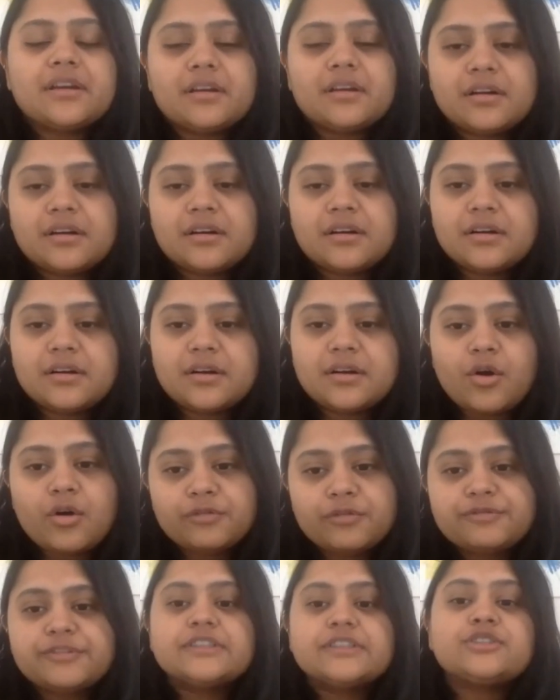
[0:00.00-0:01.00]

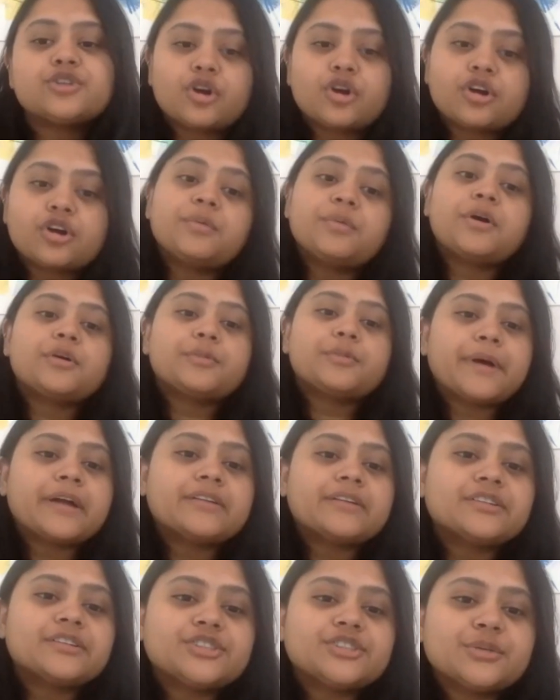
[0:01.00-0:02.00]
often talk about
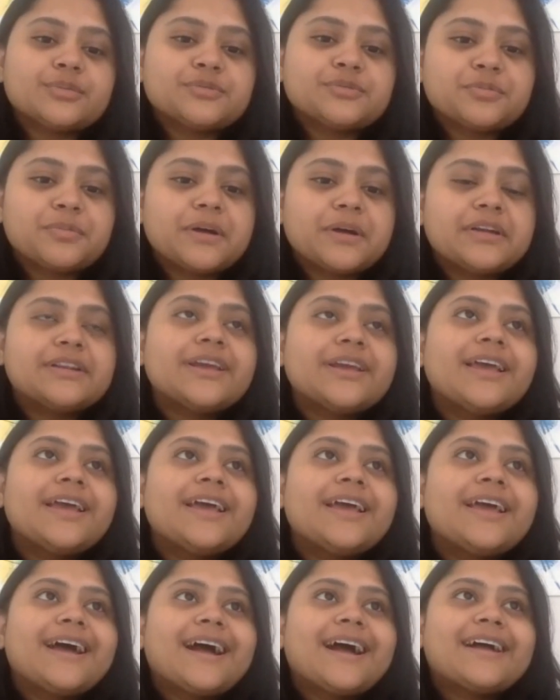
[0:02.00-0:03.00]
partnerships, but
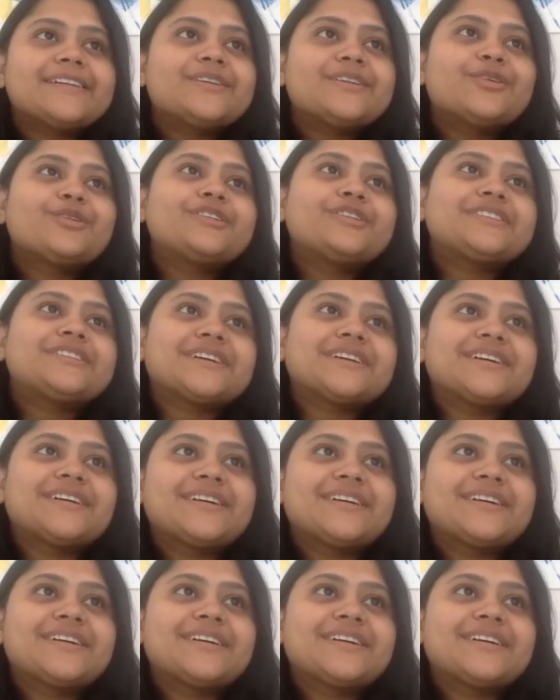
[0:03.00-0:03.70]
I don't